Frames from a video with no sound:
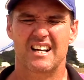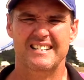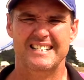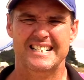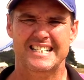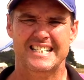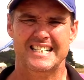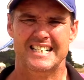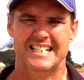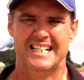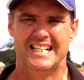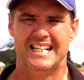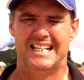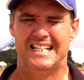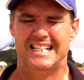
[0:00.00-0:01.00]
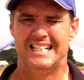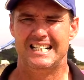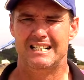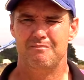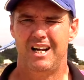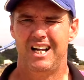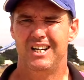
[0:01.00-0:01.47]
know.
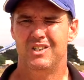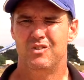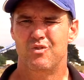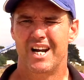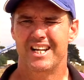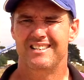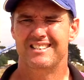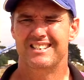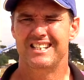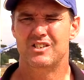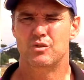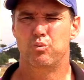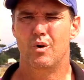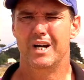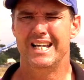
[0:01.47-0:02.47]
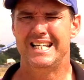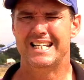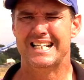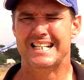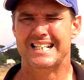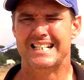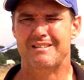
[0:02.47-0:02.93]
Runners this
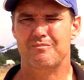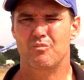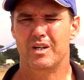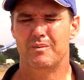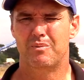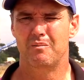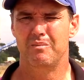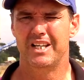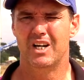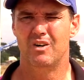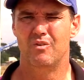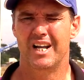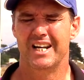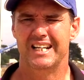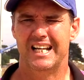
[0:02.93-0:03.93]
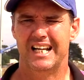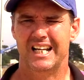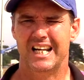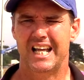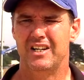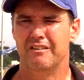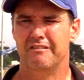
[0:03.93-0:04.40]
week, we're probably going to run
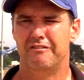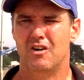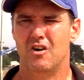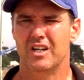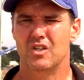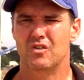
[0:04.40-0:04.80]
London Fog.